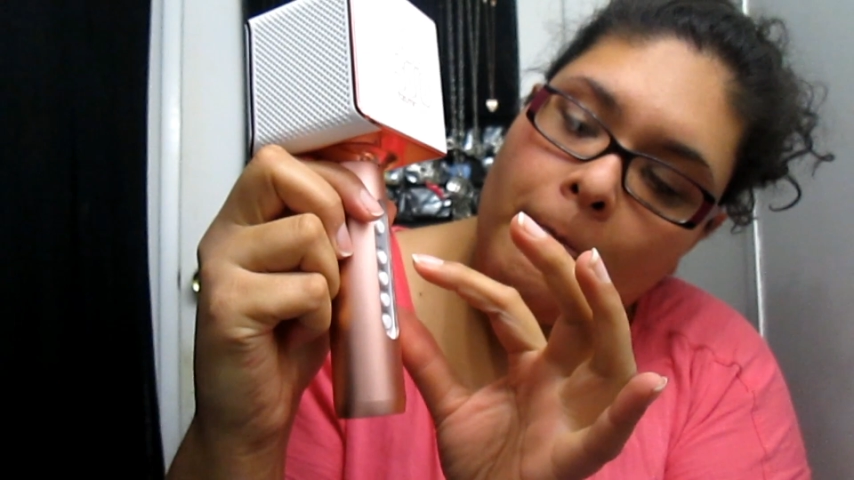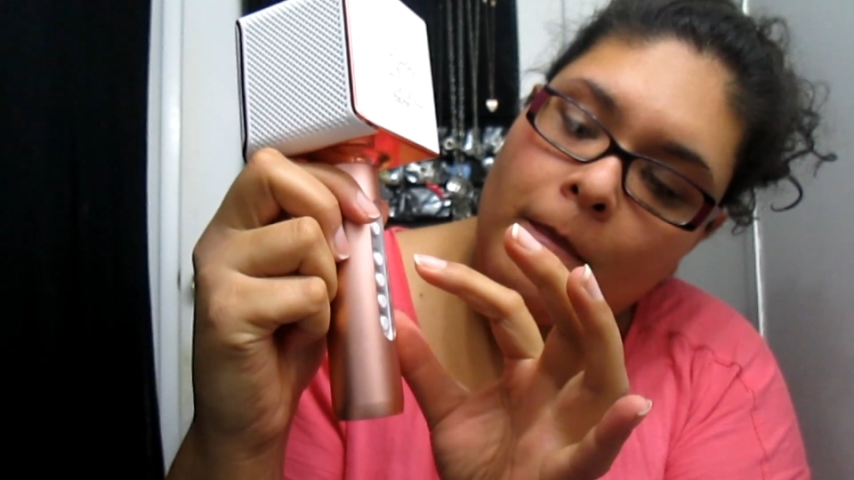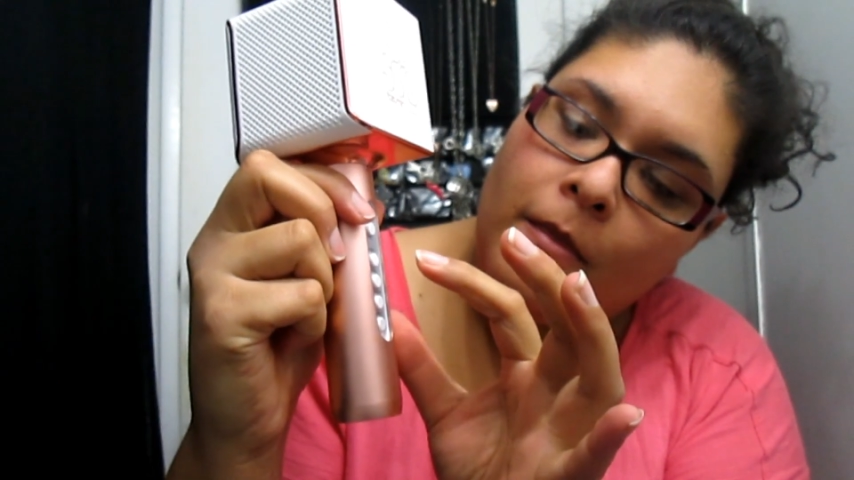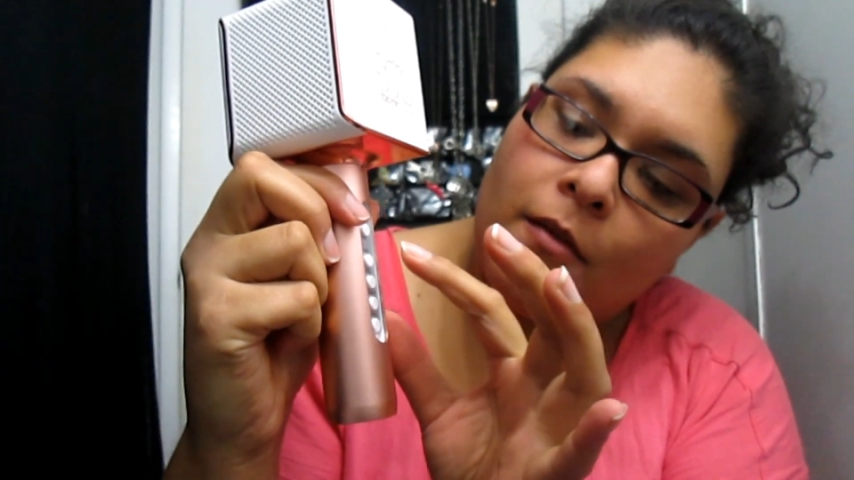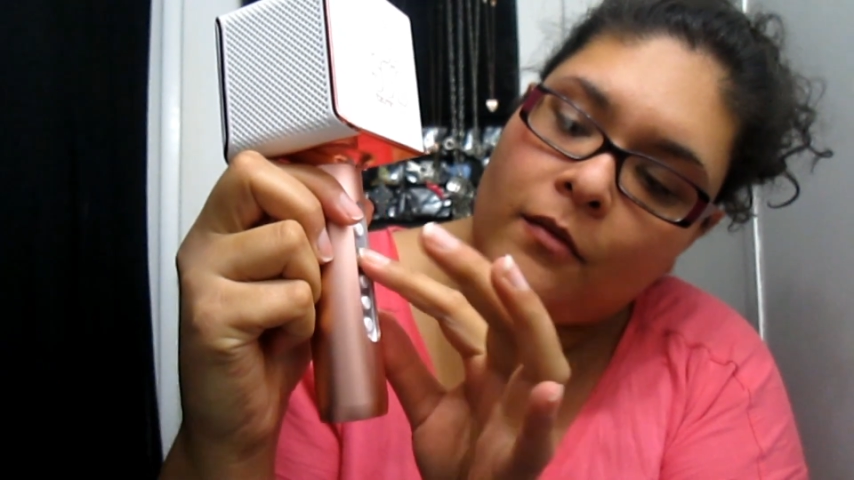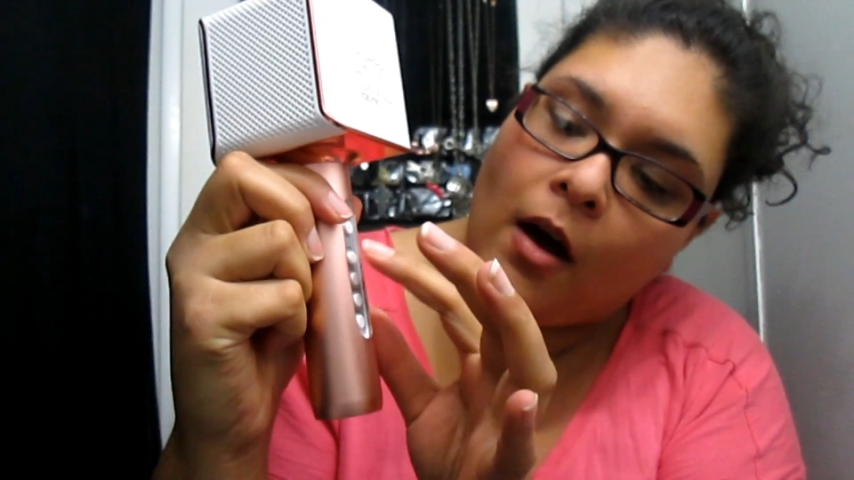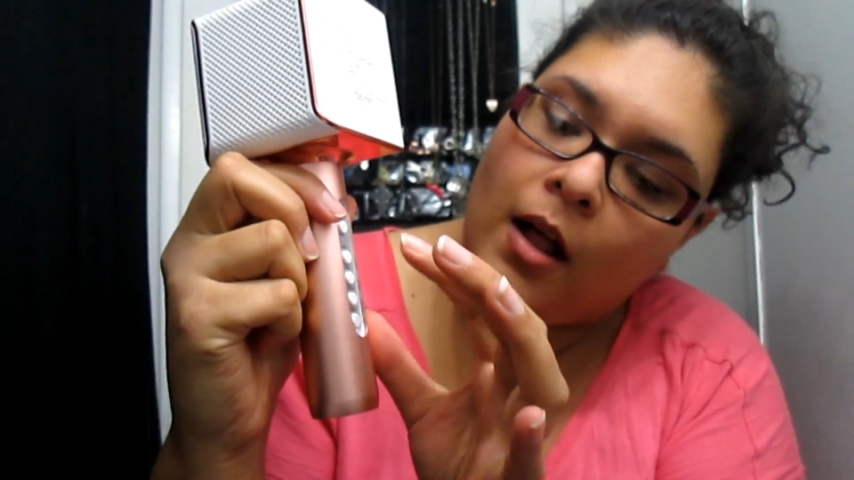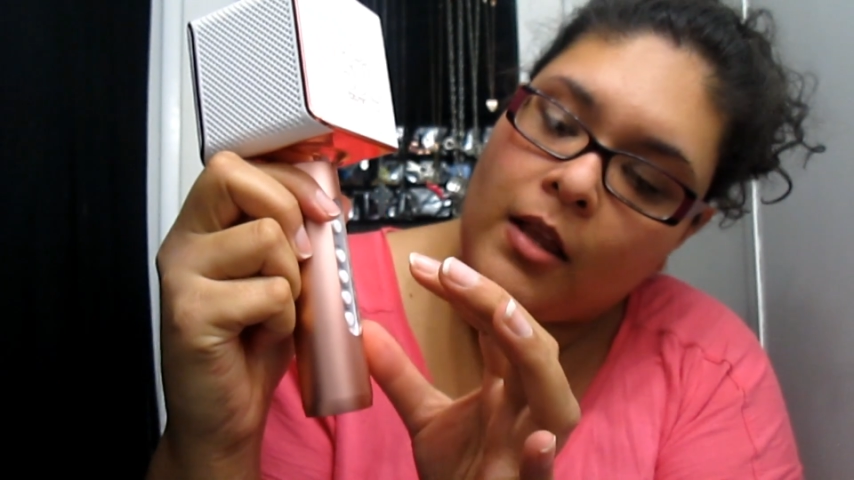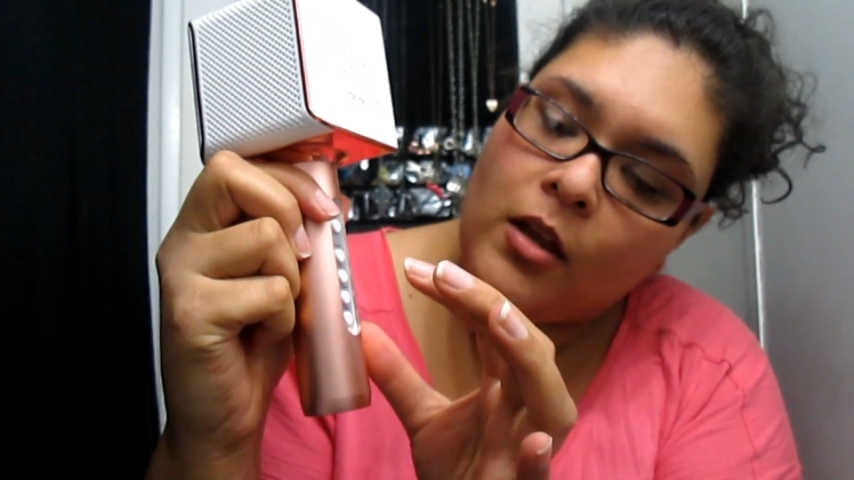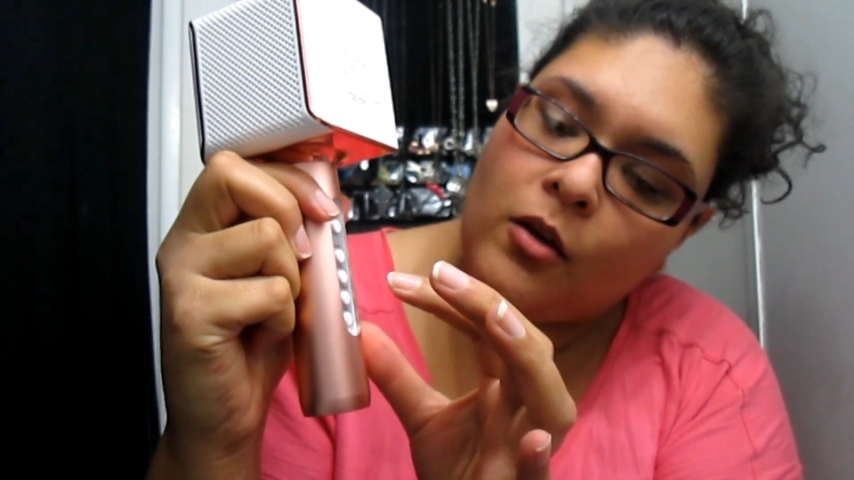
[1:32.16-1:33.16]
the
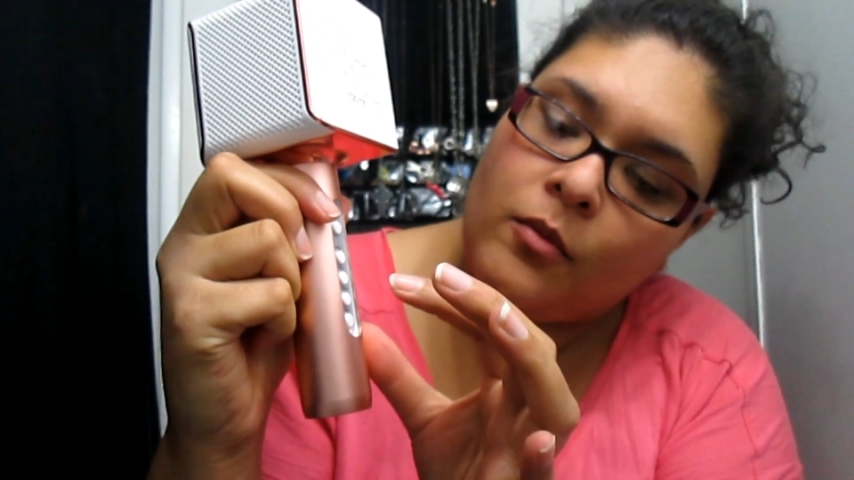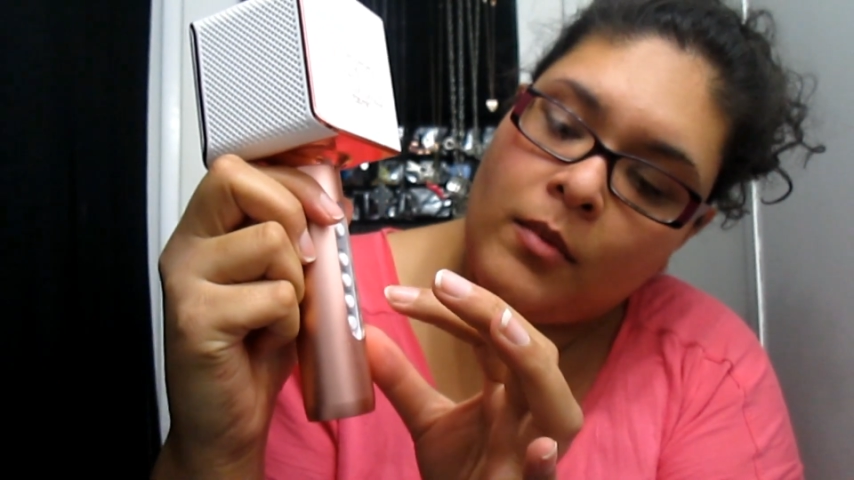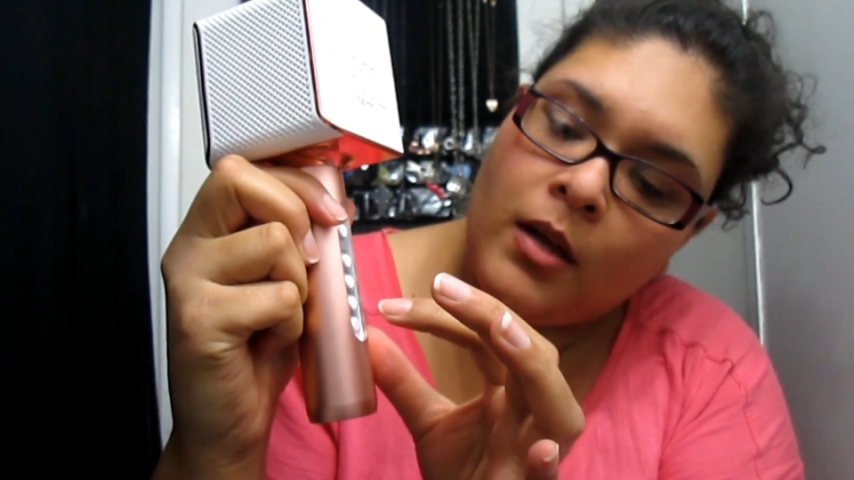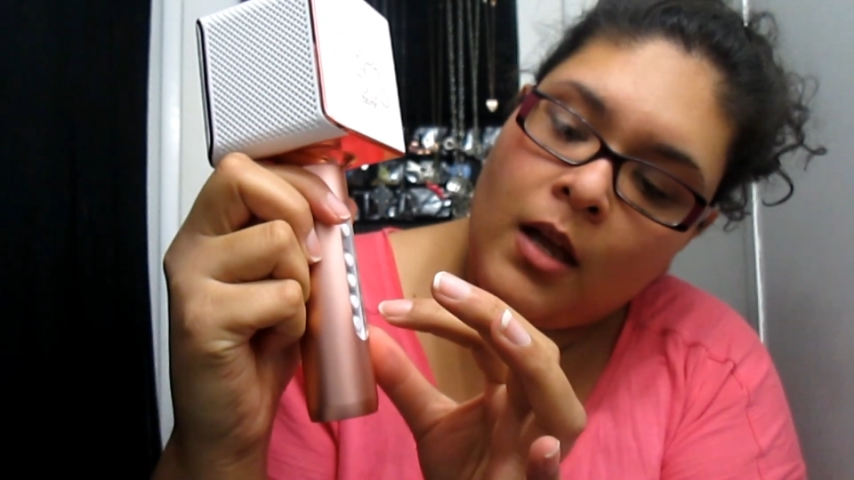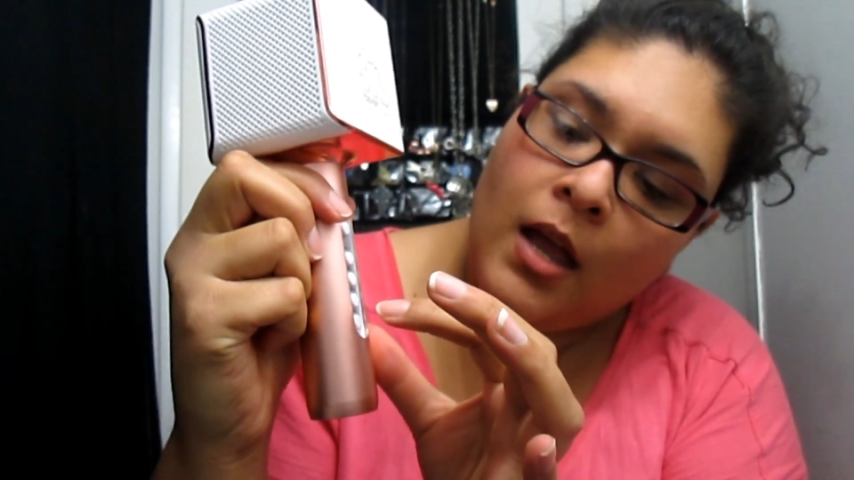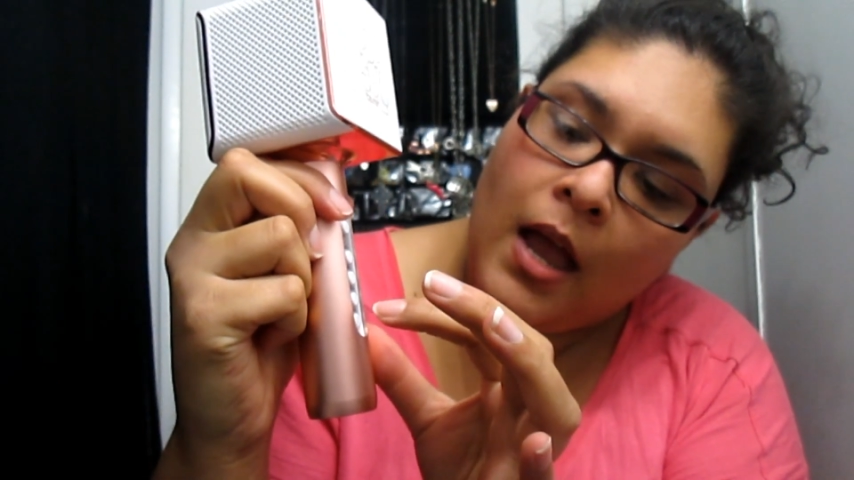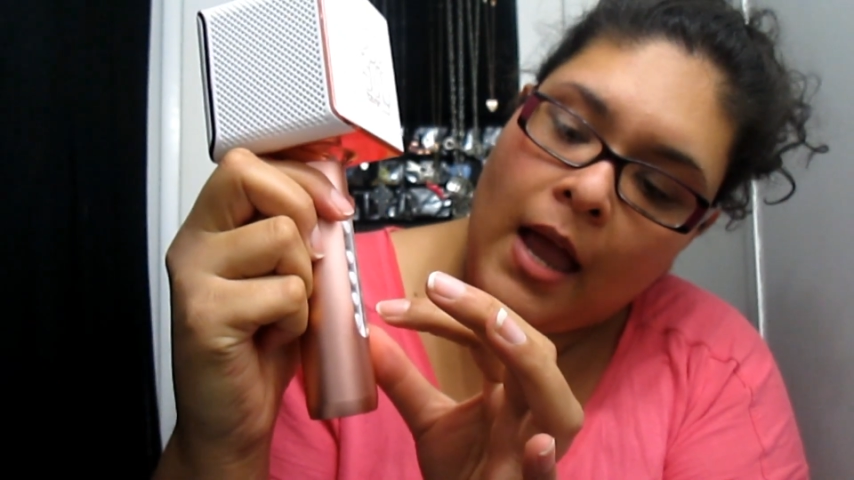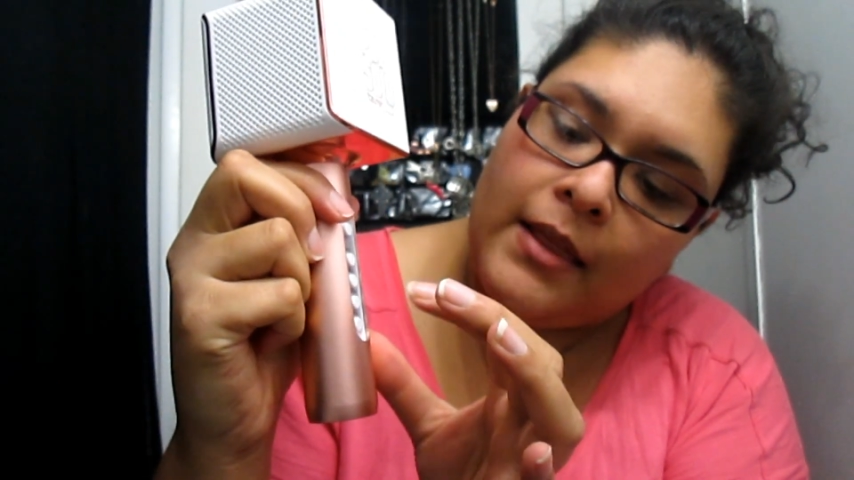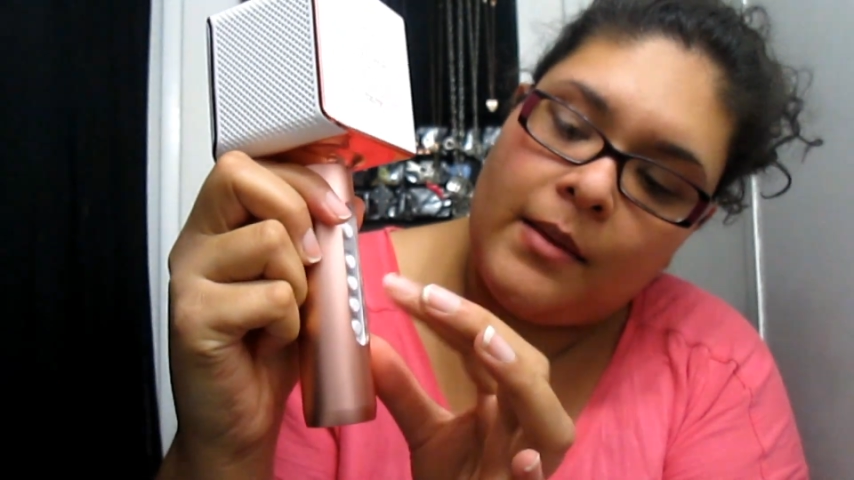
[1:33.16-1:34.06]
volume, and